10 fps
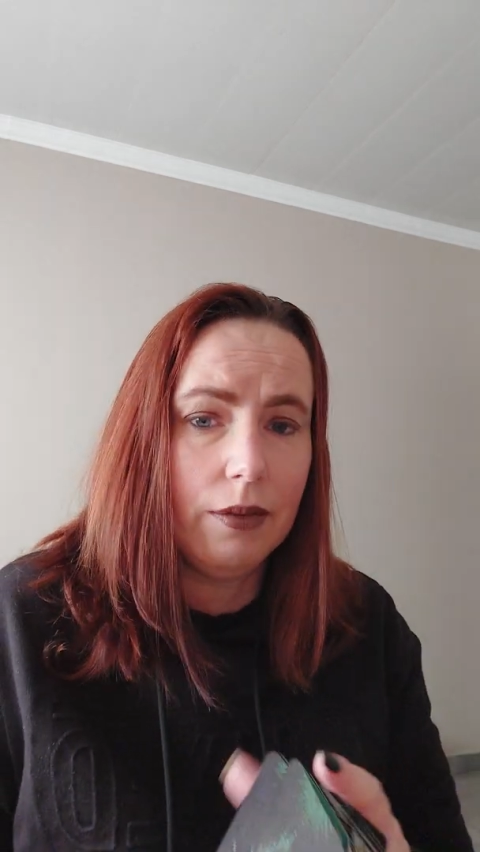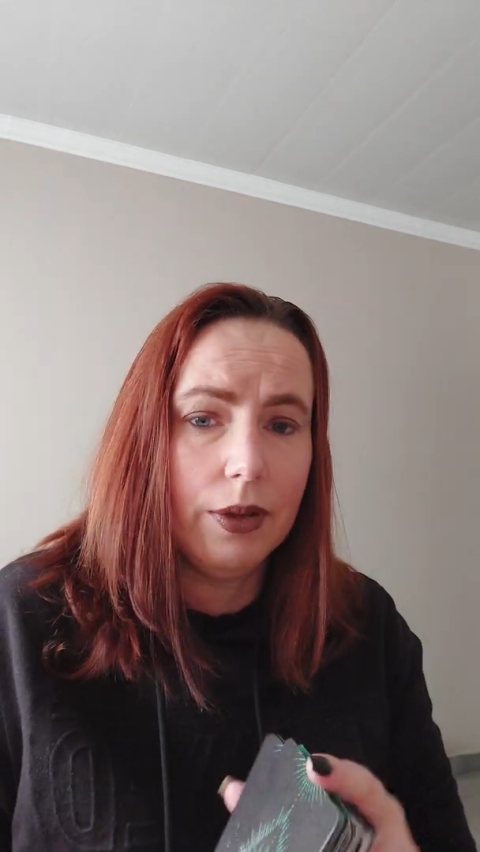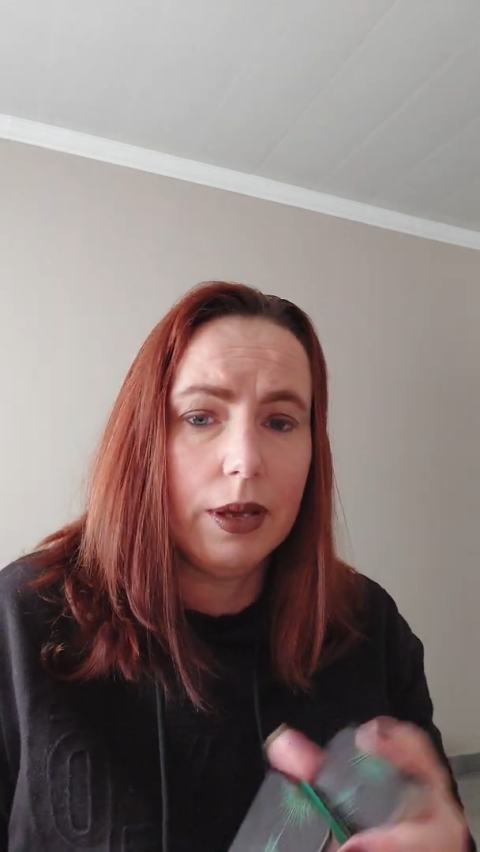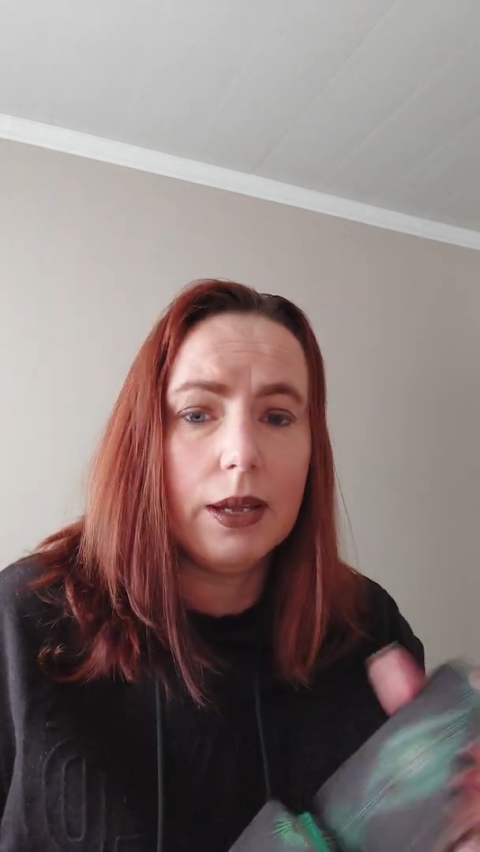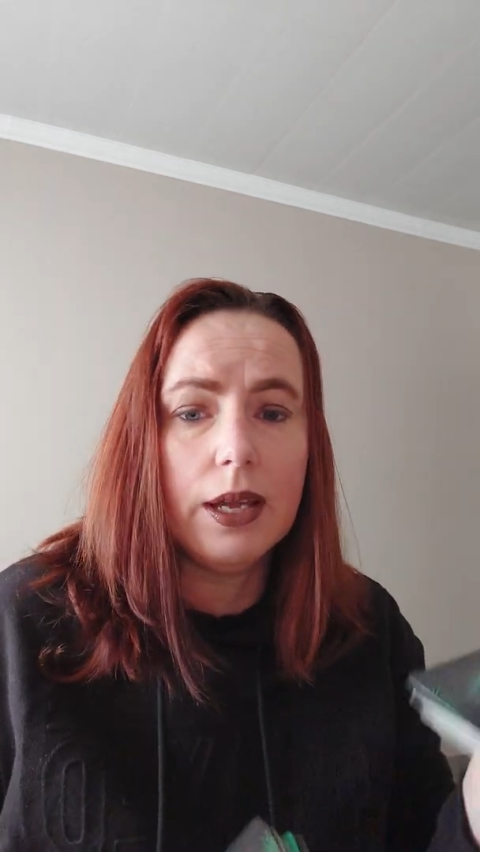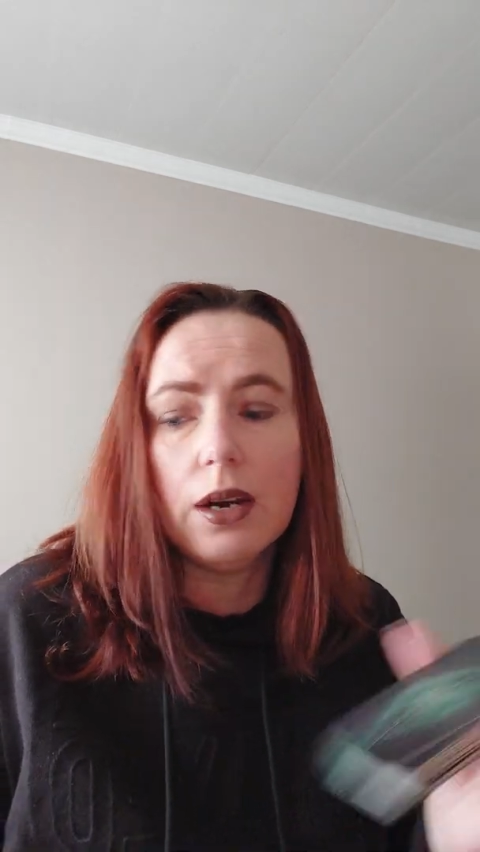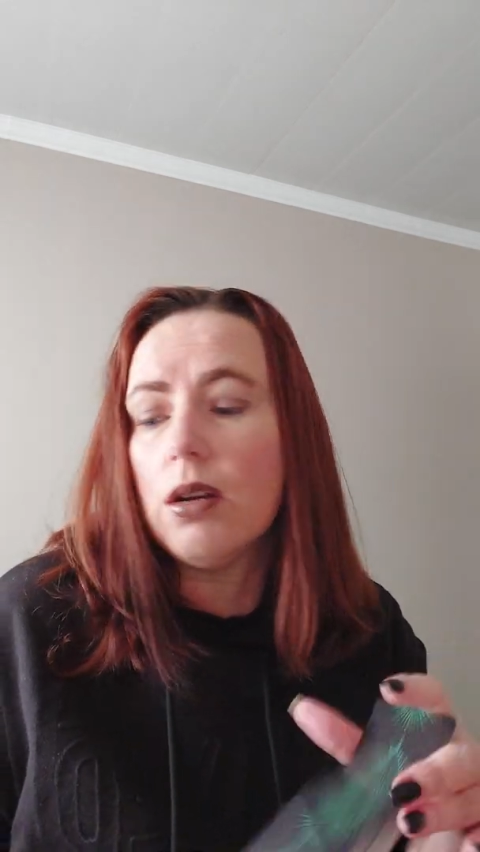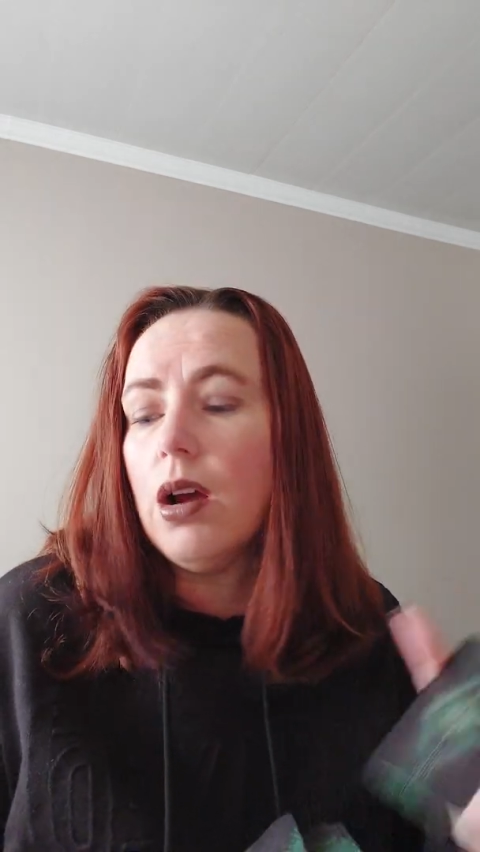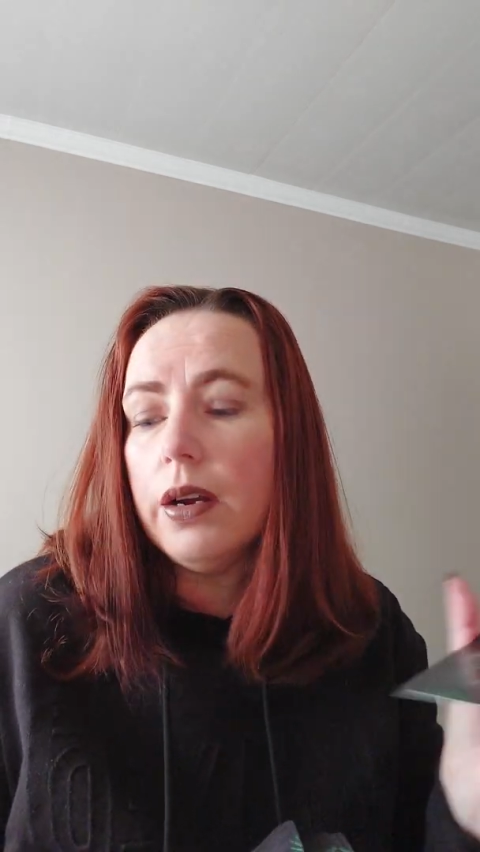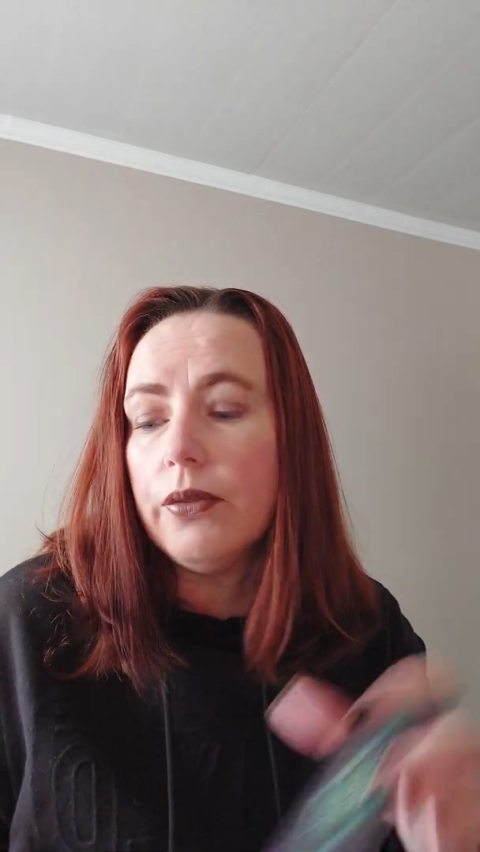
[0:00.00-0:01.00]
If I get a
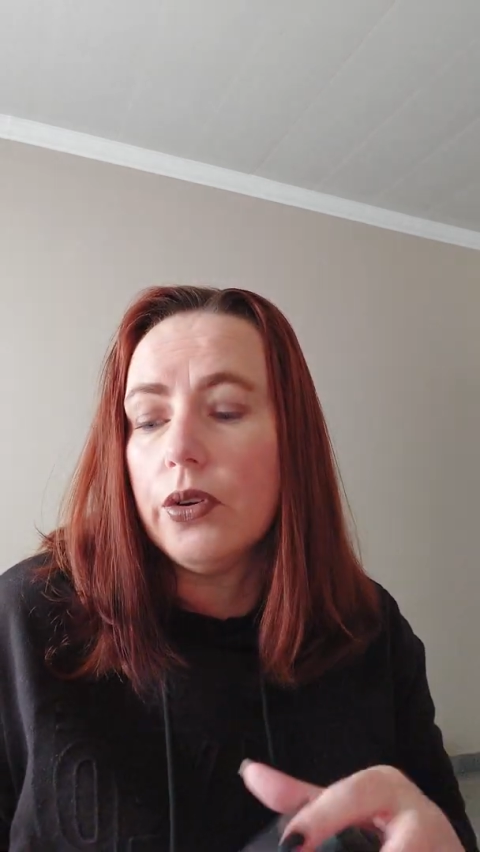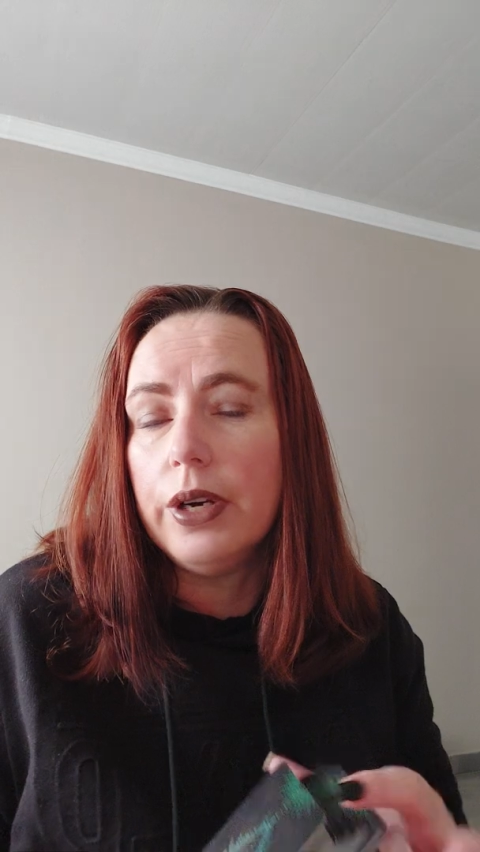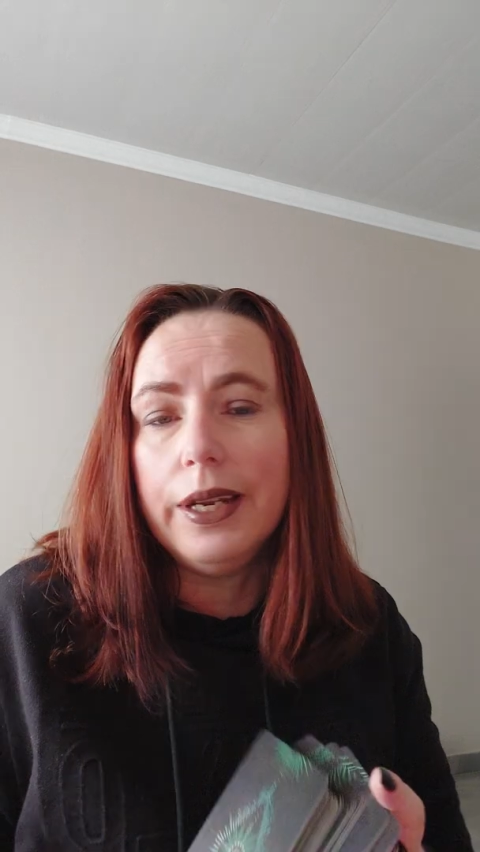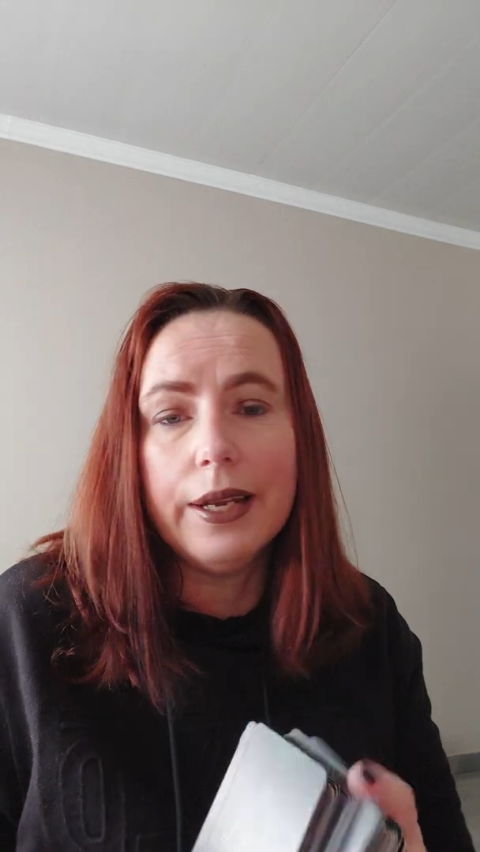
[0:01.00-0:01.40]
card I've already